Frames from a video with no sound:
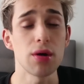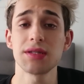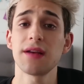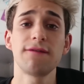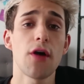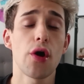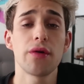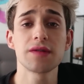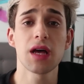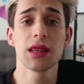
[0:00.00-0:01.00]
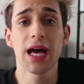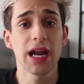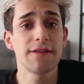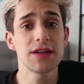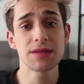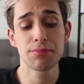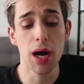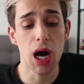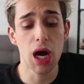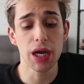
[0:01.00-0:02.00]
posting photos online of his
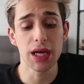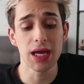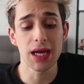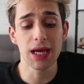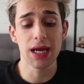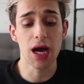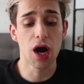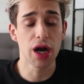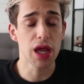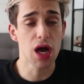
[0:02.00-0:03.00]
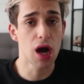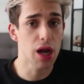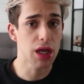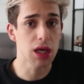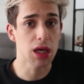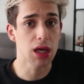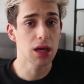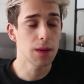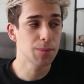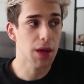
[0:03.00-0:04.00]
body,
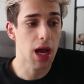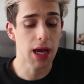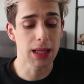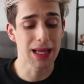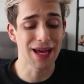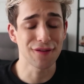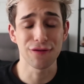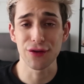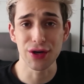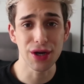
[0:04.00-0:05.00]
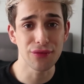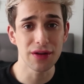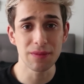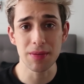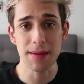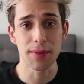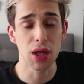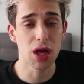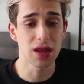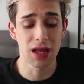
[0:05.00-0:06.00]
and like flirting with people
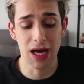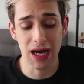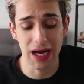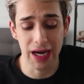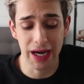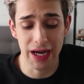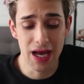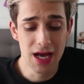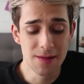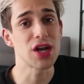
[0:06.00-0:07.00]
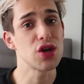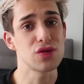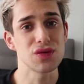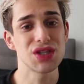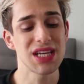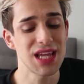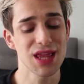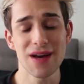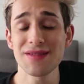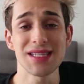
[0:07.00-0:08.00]
online, and nudes. He
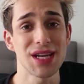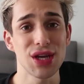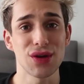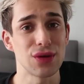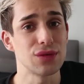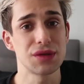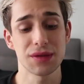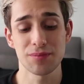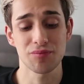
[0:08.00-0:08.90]
loves sending nudes.